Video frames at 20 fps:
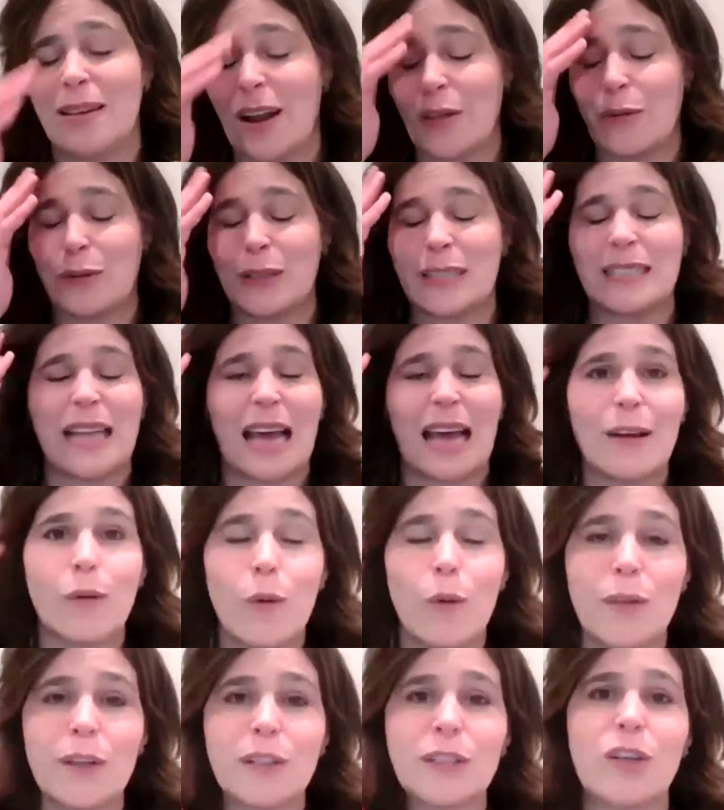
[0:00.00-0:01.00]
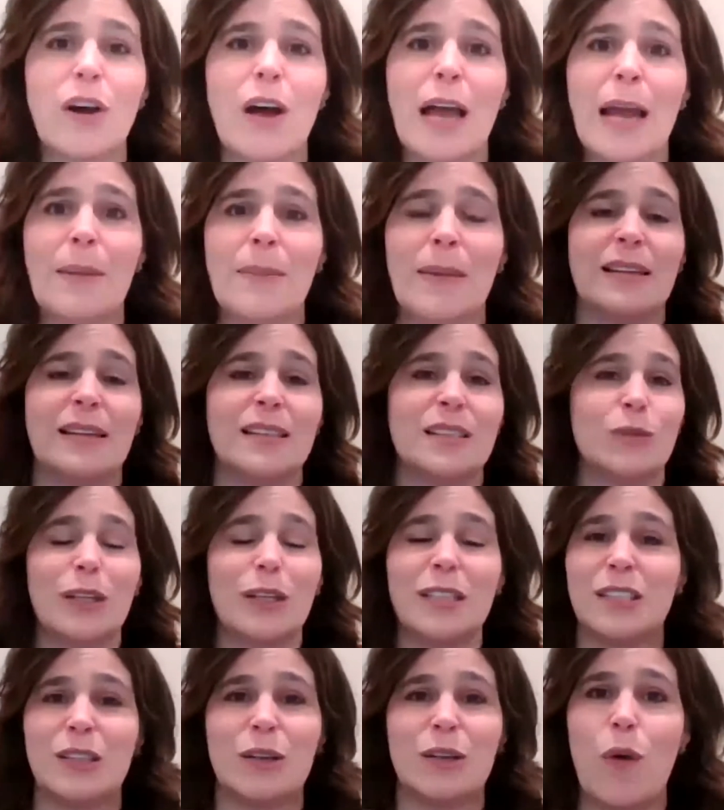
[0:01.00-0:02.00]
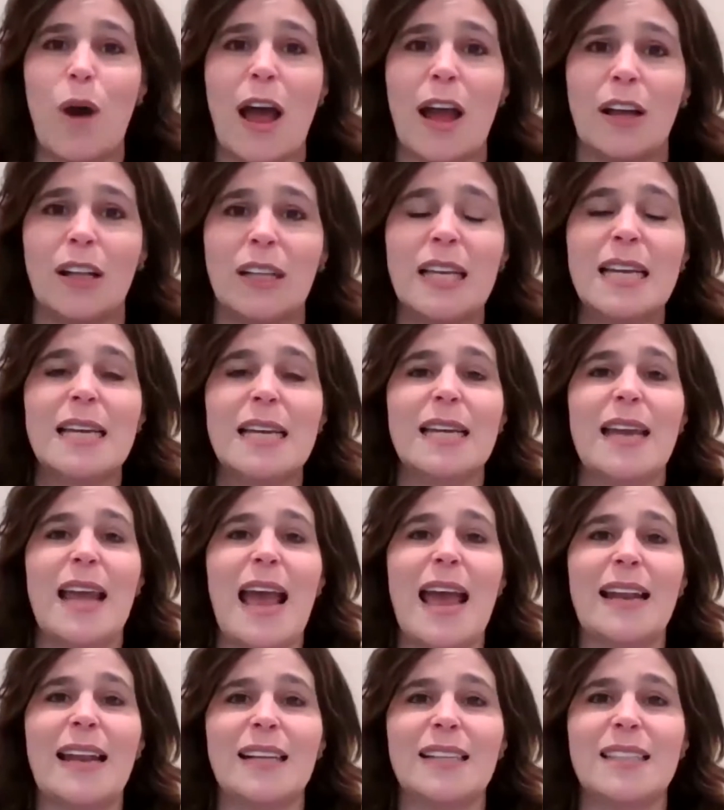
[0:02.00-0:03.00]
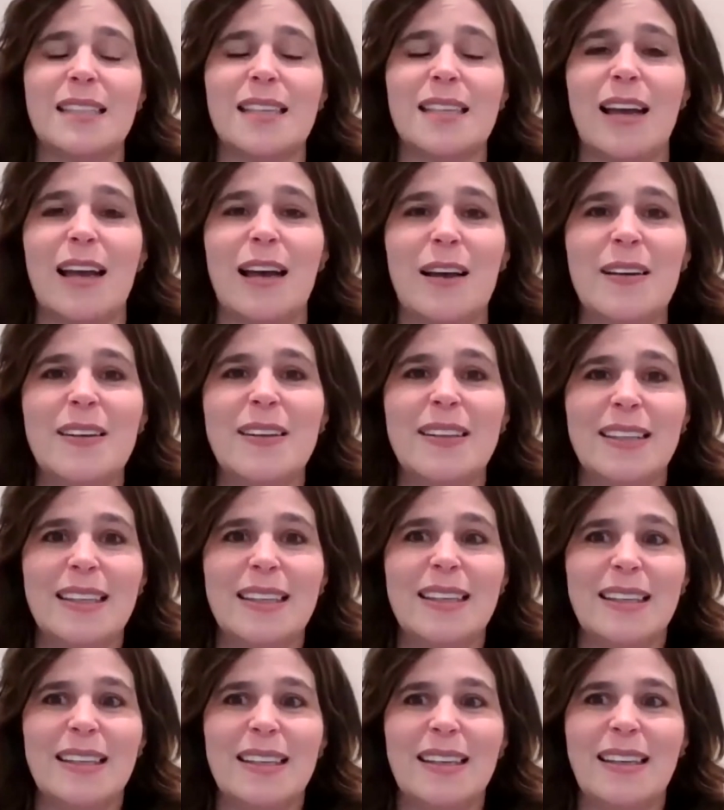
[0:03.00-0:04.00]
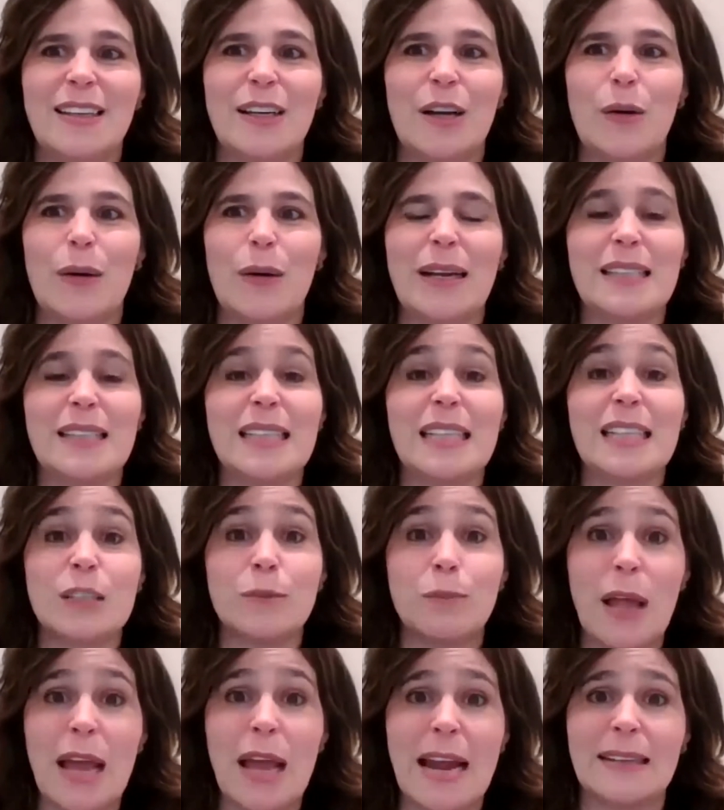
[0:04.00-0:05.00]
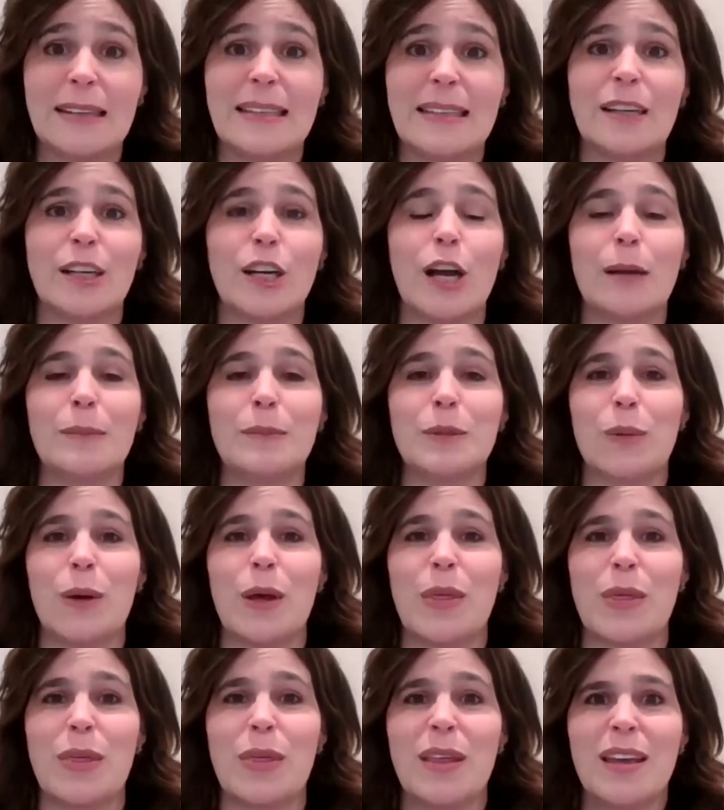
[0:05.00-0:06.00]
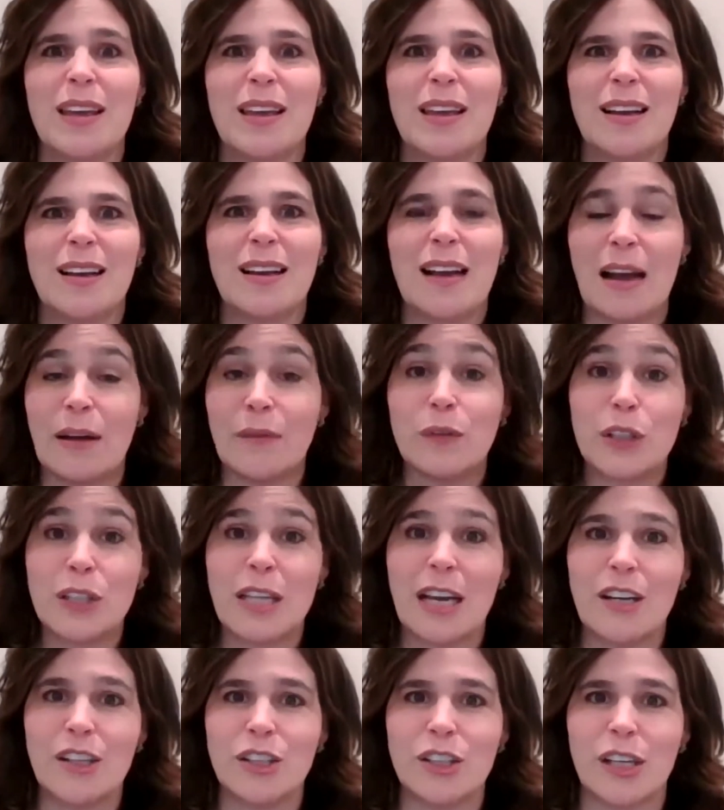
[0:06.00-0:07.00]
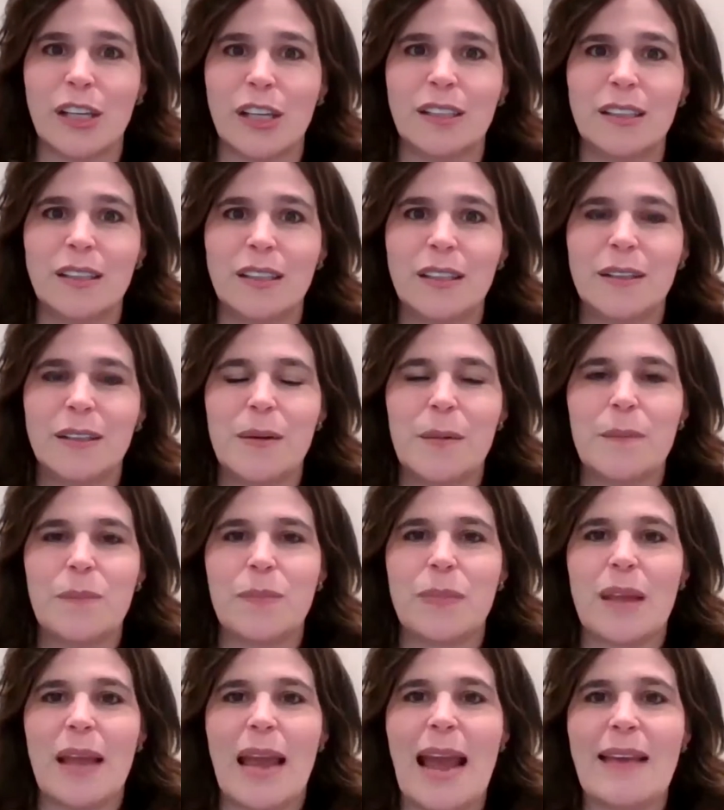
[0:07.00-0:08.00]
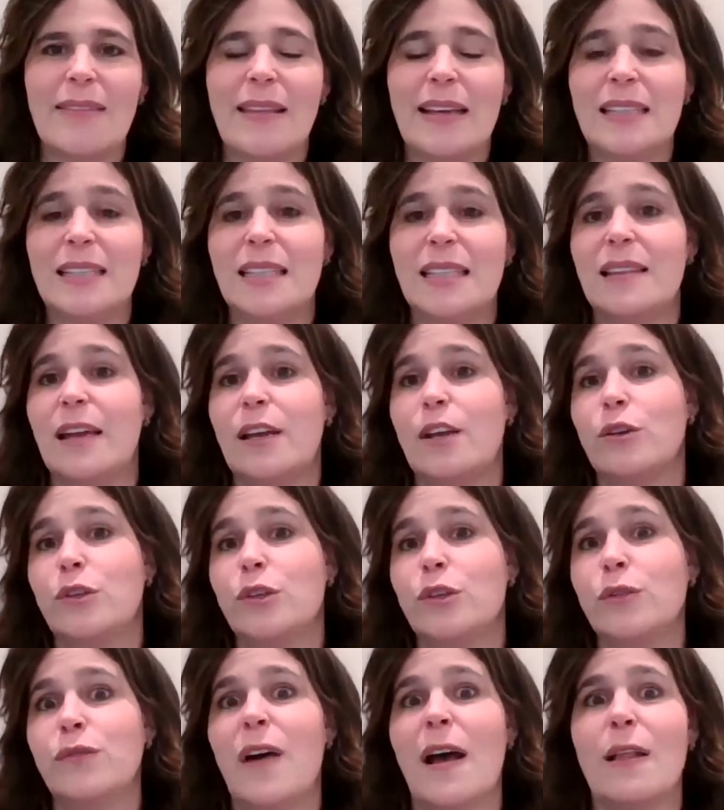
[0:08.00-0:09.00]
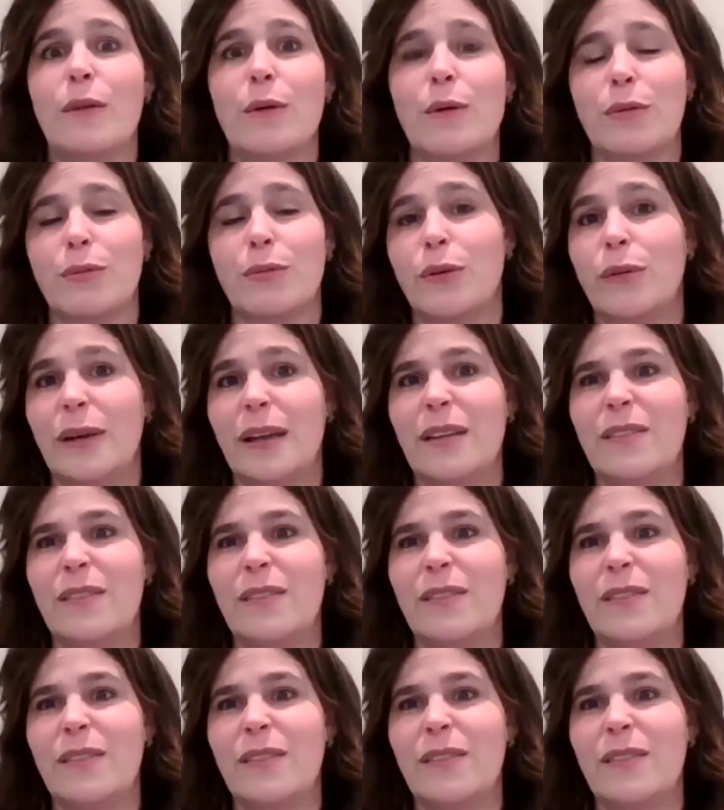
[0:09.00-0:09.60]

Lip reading: In other words, not all the time, and it's once in a while, and it's and it's explained, and it comes with conversation, and they see that you do follow through